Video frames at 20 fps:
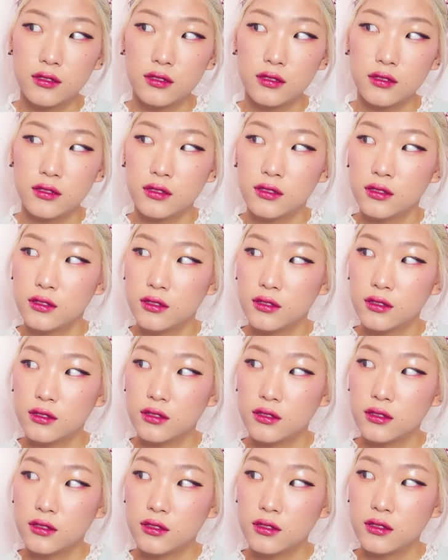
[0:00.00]

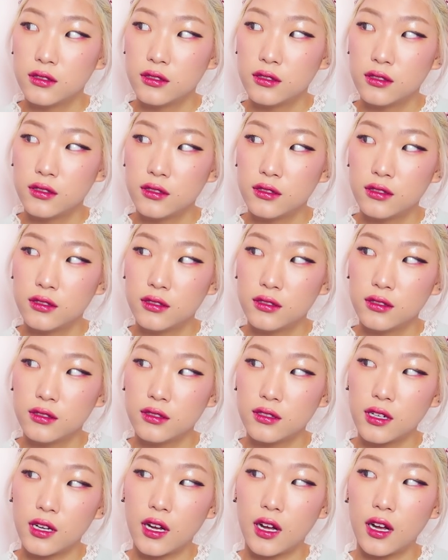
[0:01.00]

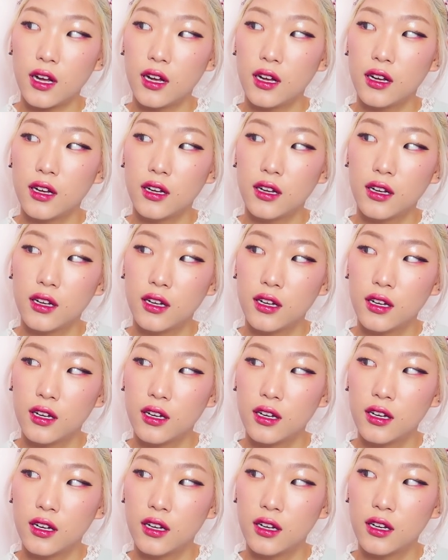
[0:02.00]

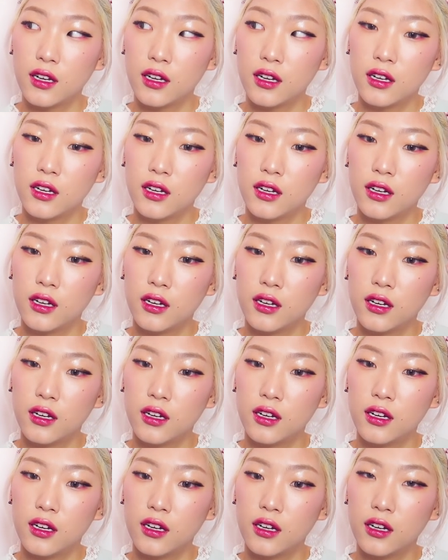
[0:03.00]

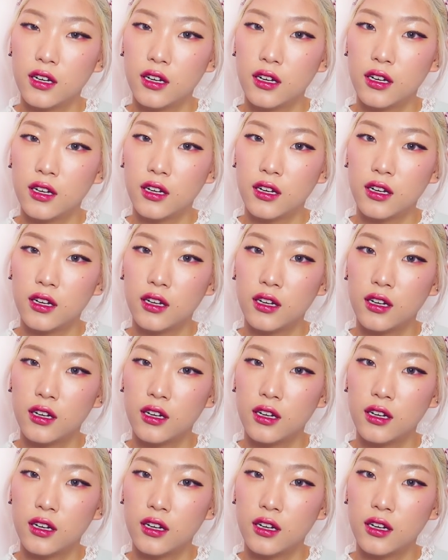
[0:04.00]
(silent)